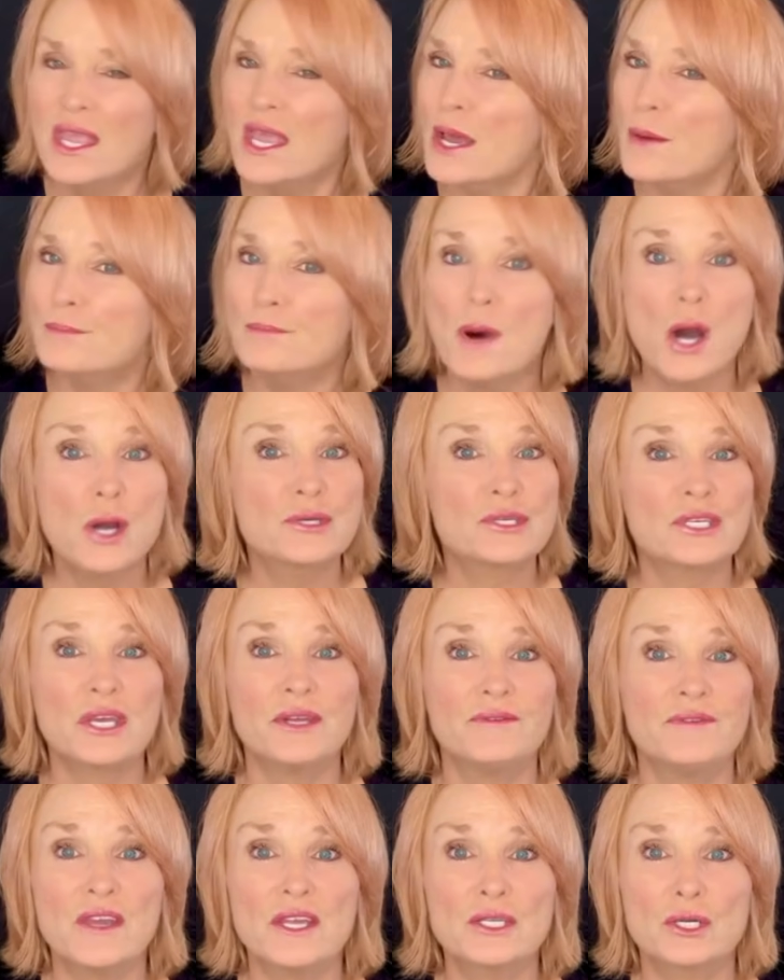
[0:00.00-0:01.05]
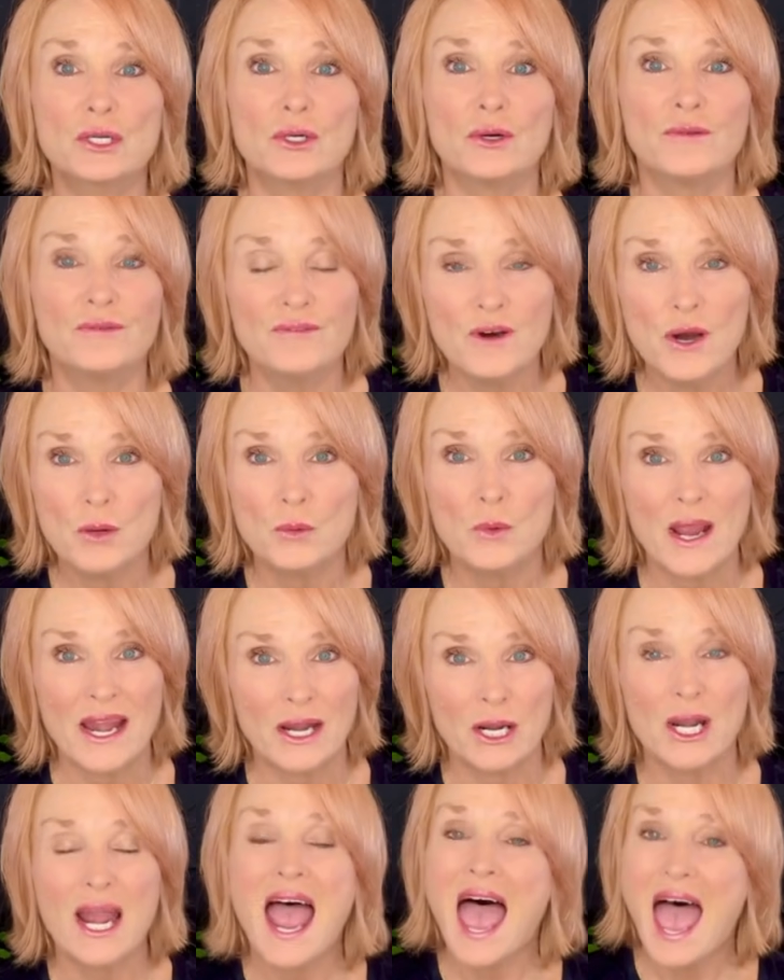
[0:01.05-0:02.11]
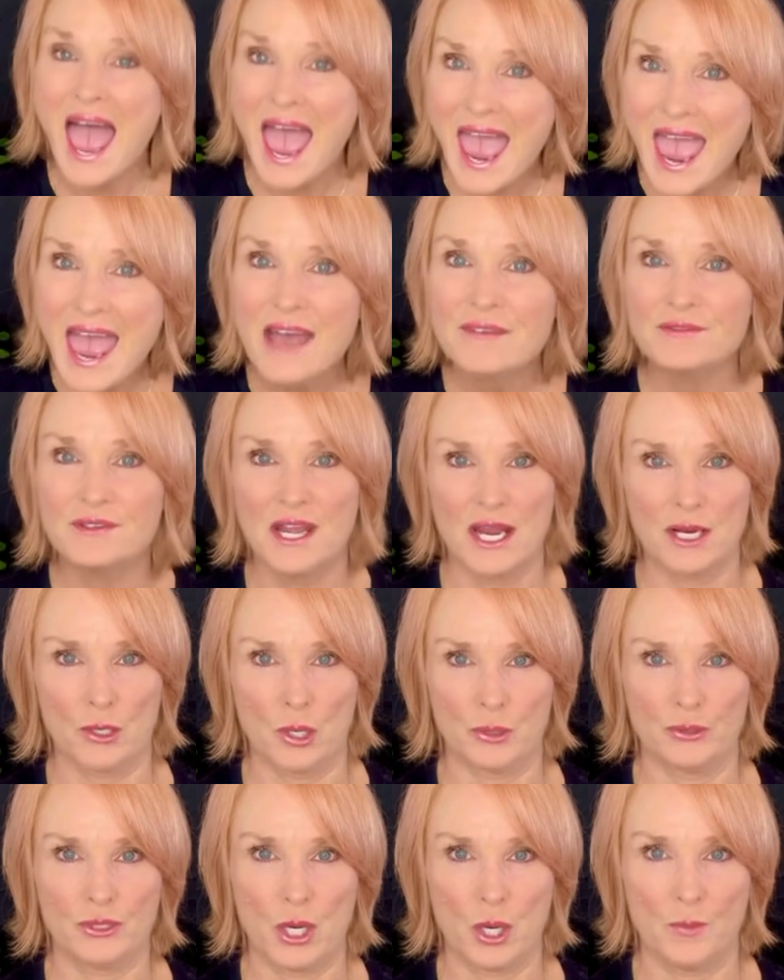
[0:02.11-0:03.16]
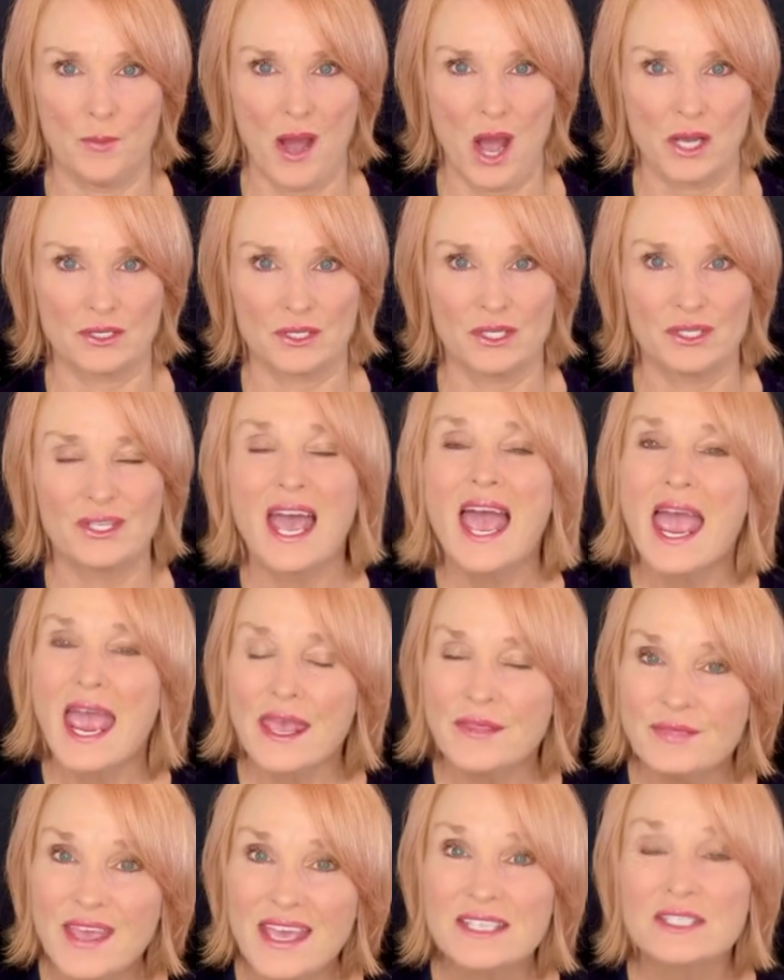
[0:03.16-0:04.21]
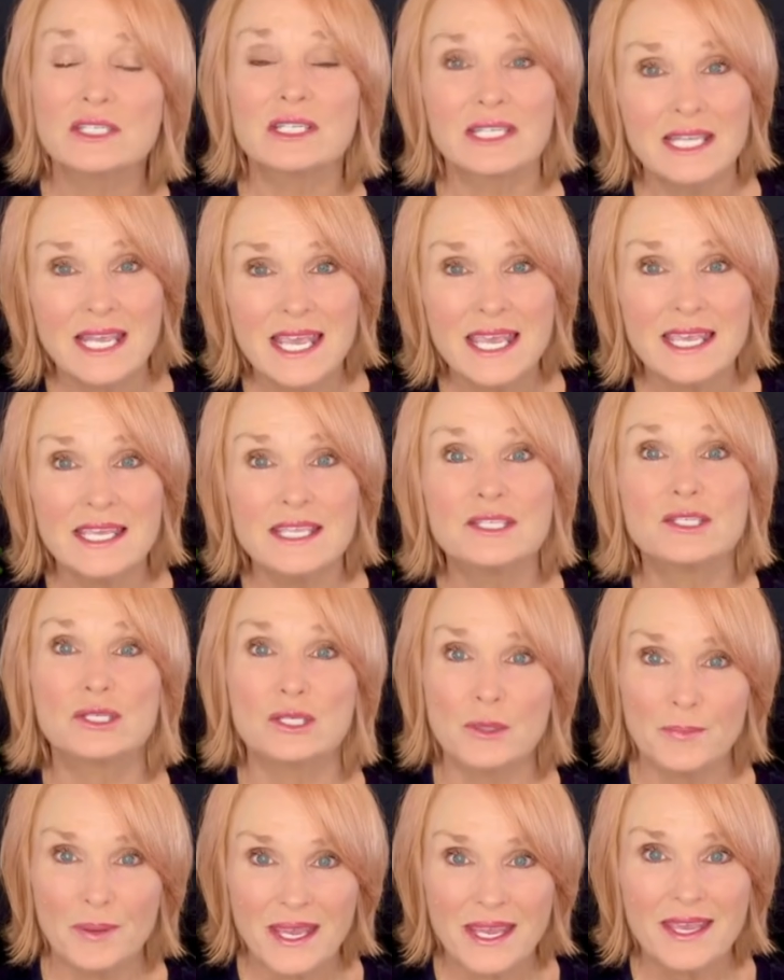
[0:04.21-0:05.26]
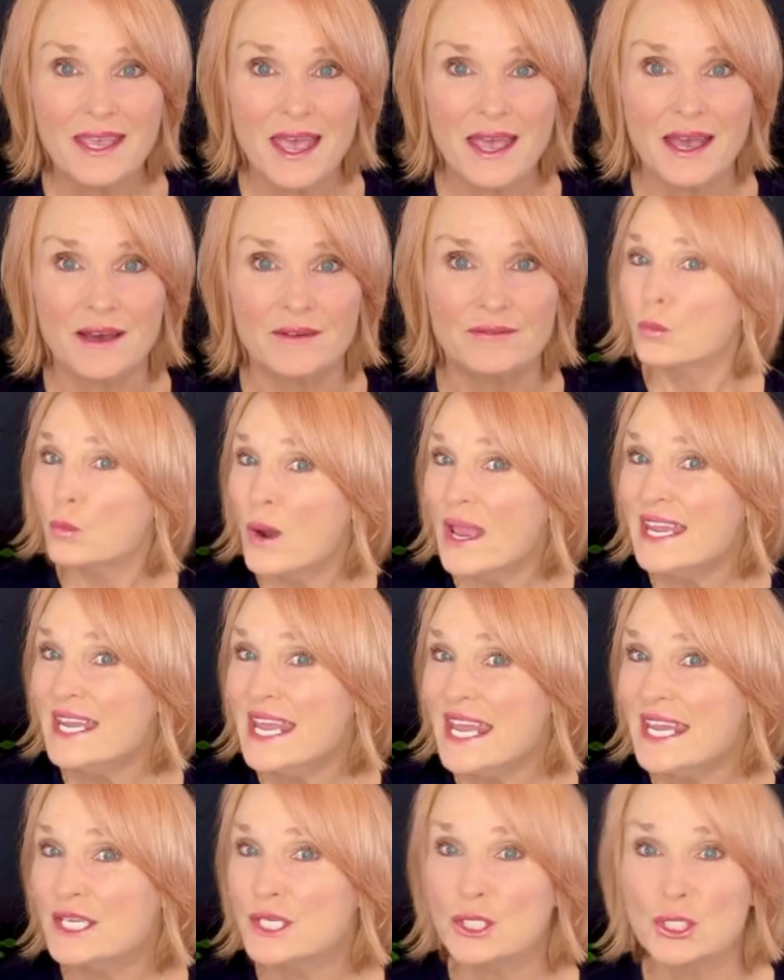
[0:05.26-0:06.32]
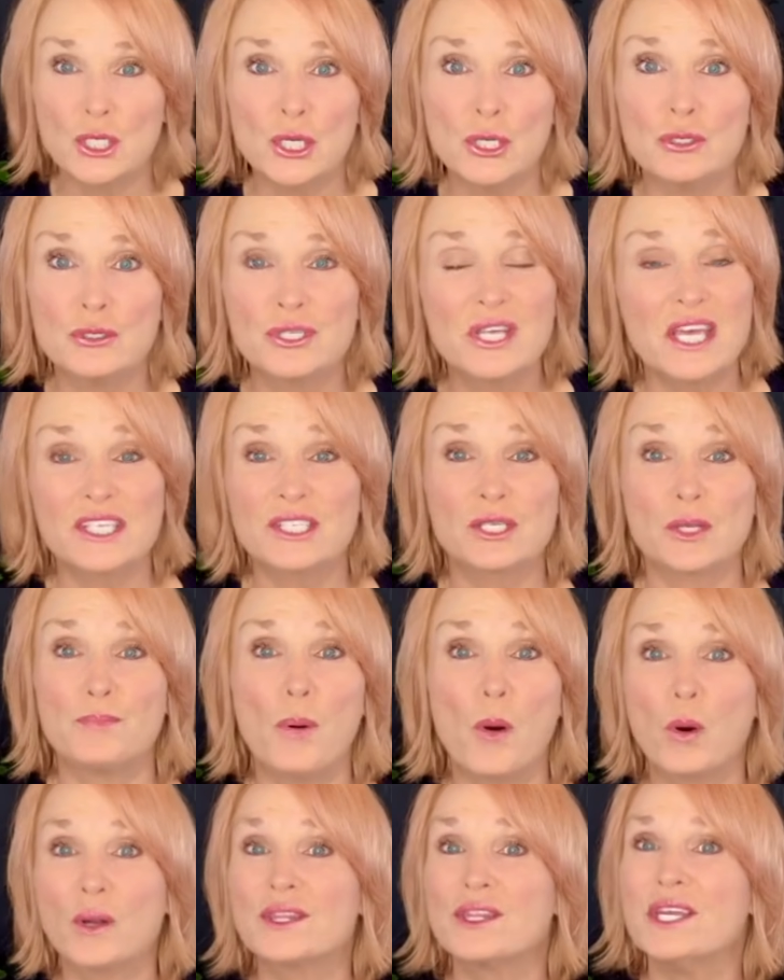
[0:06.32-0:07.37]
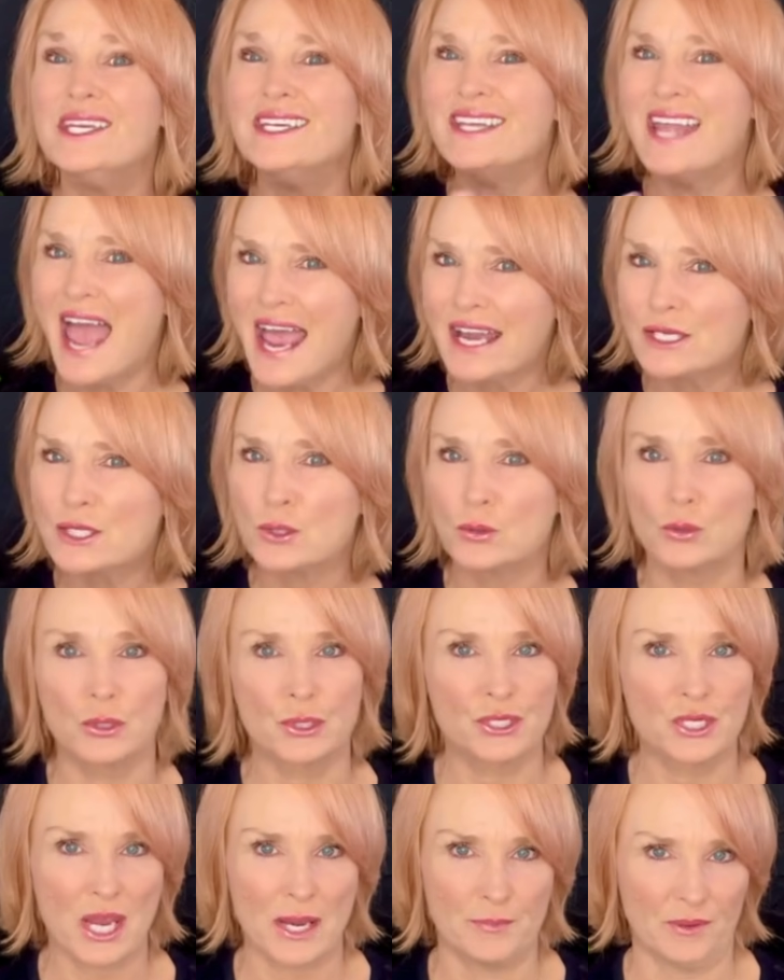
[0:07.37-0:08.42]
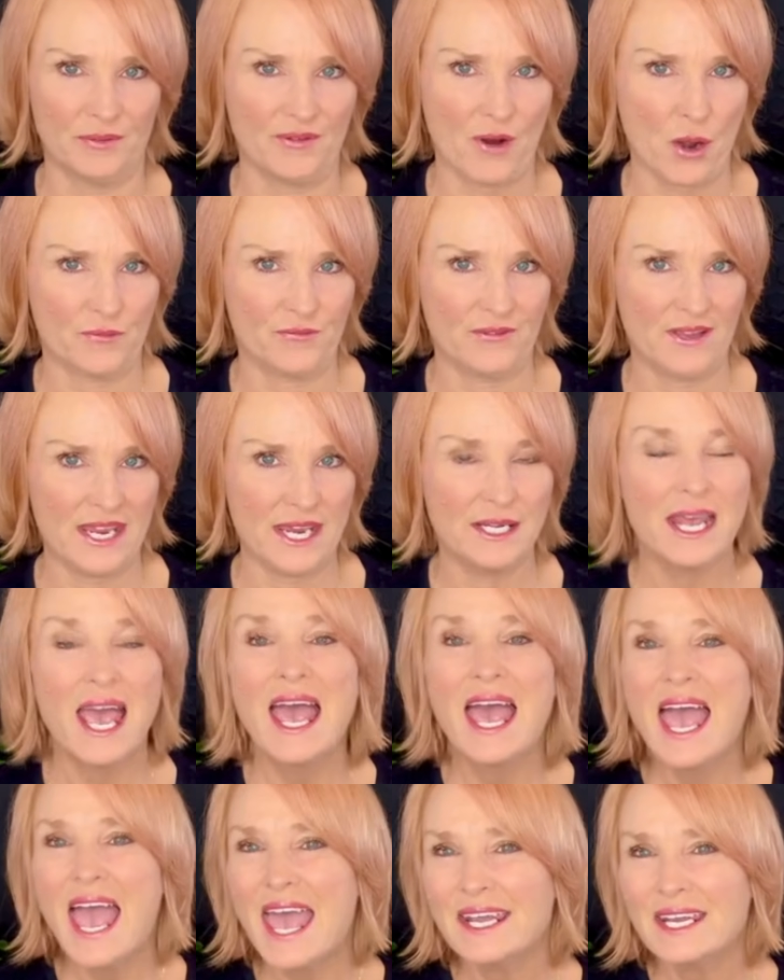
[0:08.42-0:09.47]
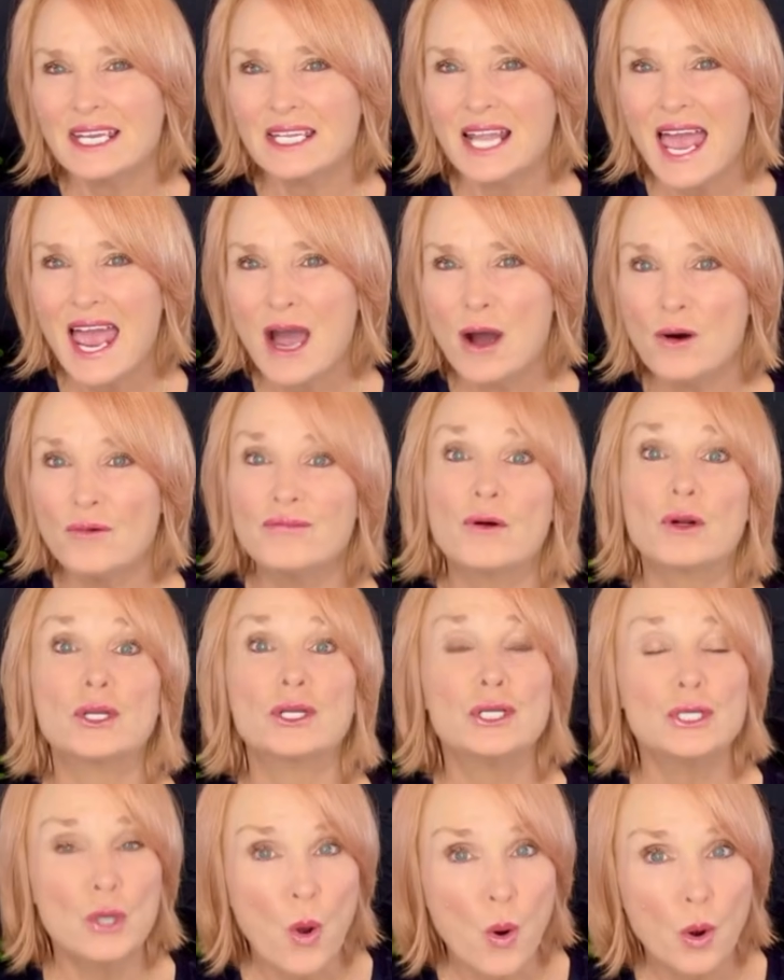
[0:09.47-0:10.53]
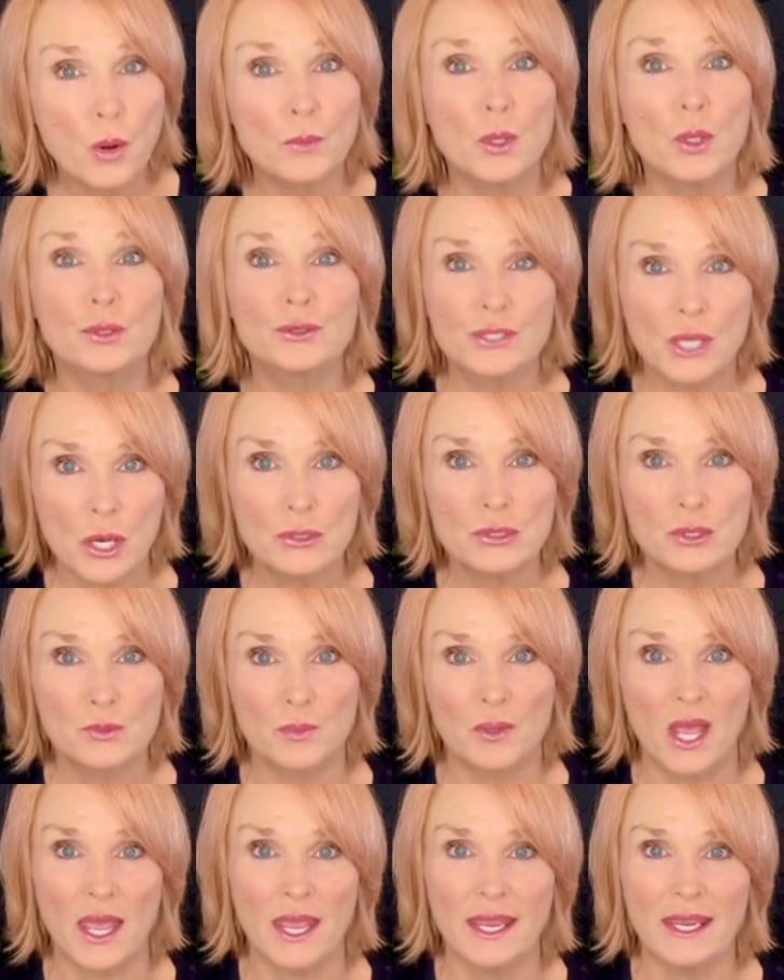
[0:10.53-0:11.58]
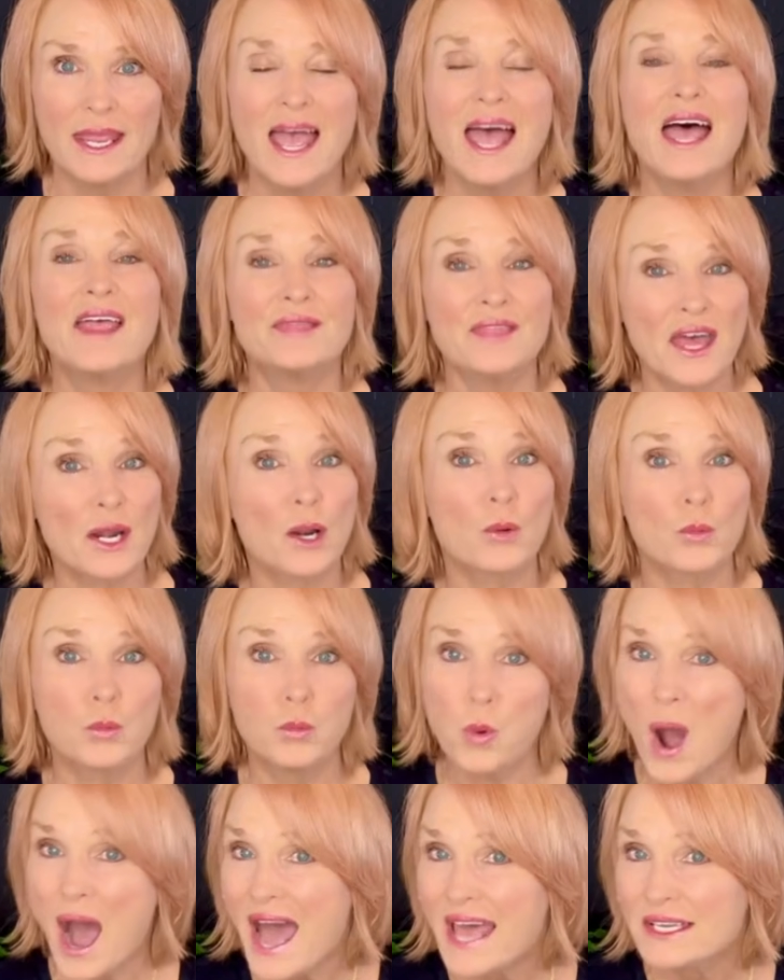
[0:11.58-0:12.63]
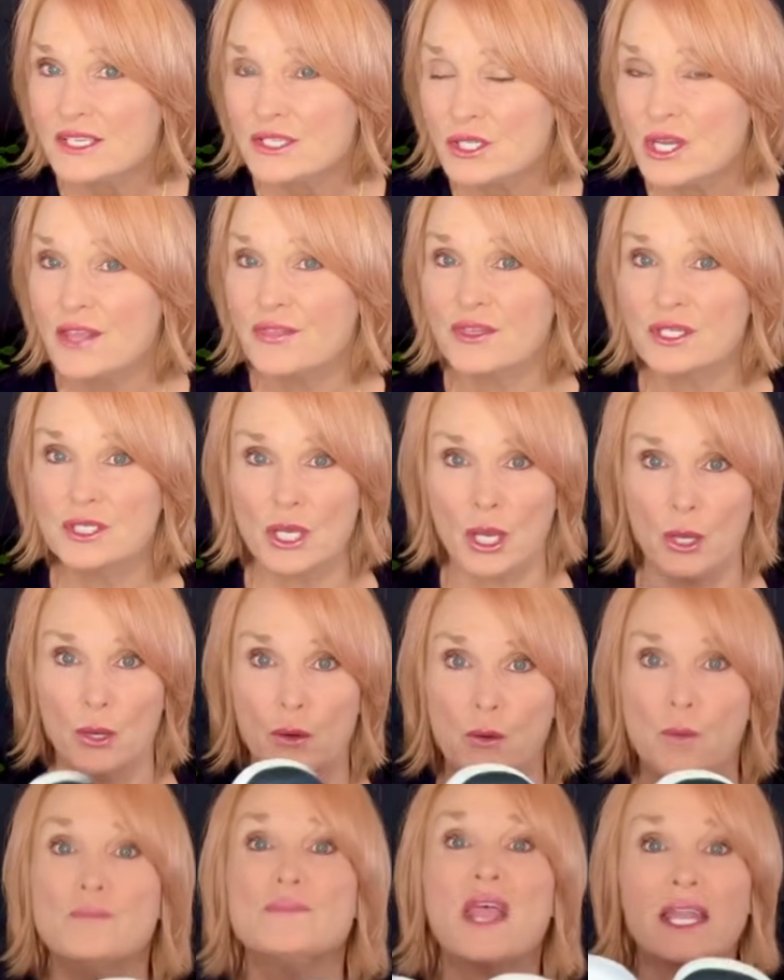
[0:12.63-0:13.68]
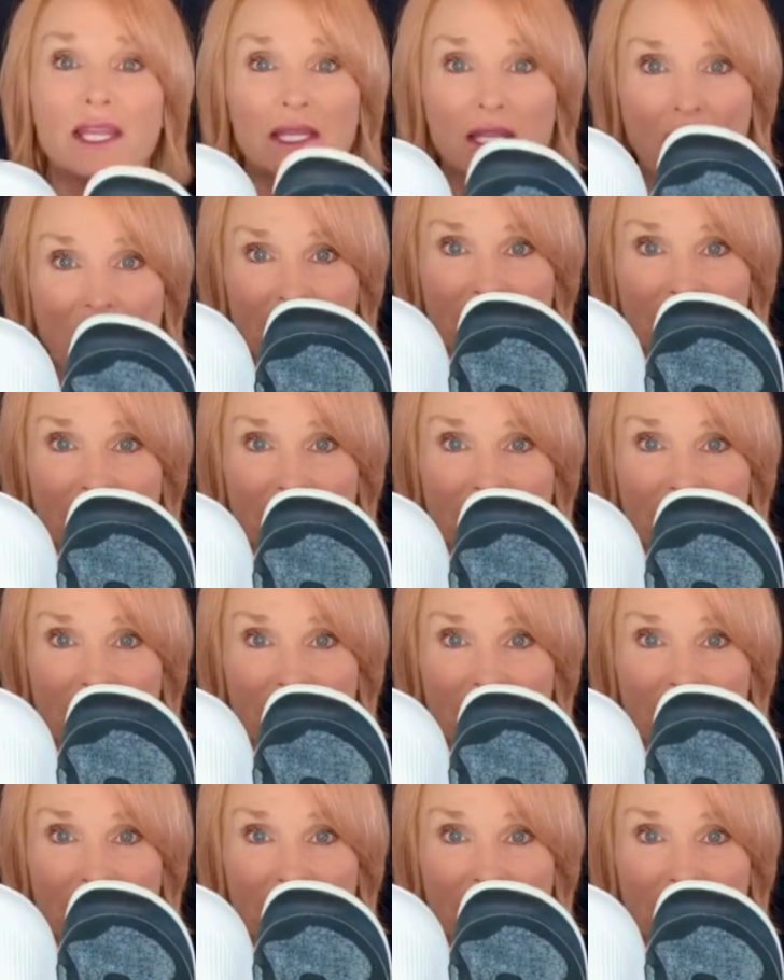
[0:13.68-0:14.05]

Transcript: Most conventional footwear have narrow toe boxes, and this leads to PF. We need shoes that support the natural shape of our feet and allow for normal toe splay that are widest at the toe, like